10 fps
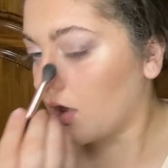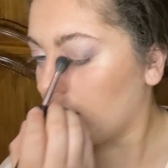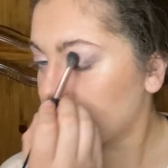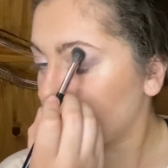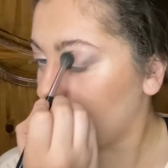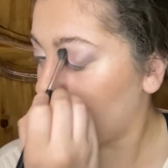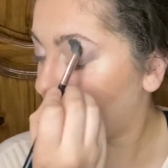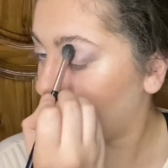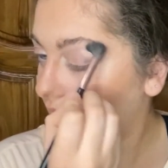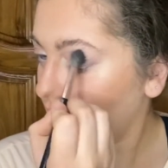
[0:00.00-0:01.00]
Actually, I
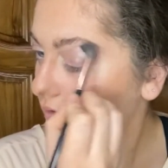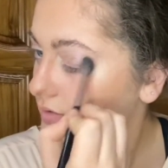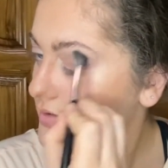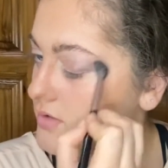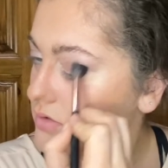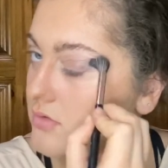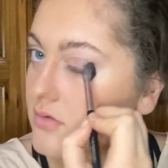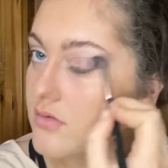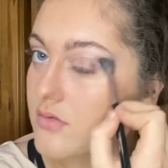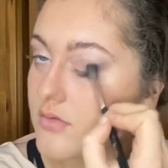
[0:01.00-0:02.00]
find this
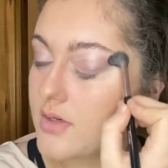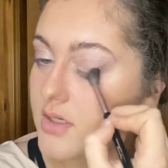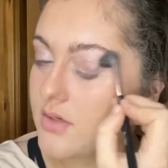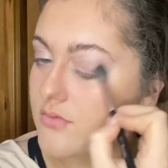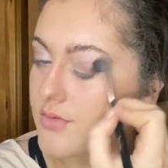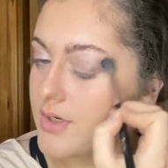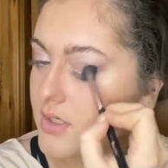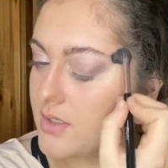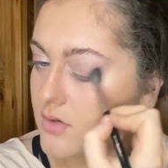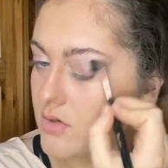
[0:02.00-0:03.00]
really,
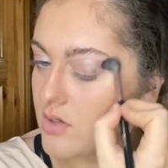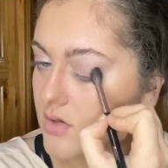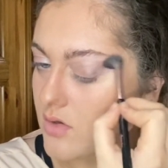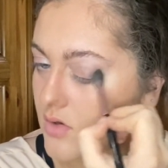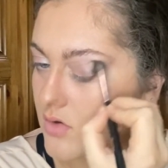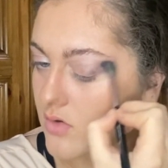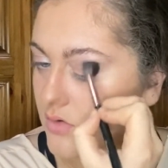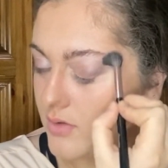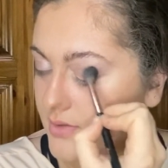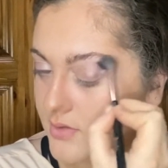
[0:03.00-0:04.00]
really
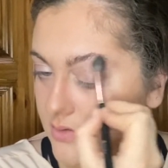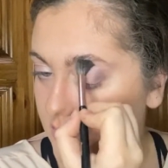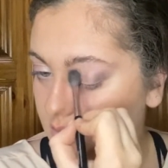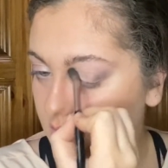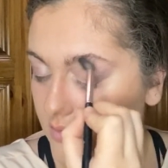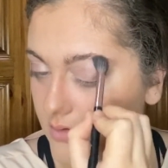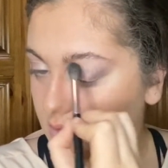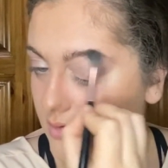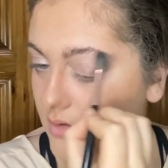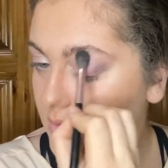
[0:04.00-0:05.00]
good.
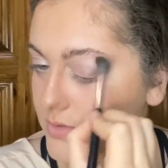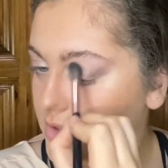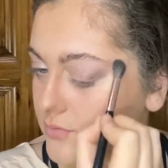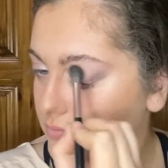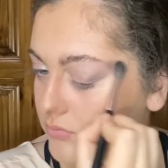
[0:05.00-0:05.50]
Oh, shoot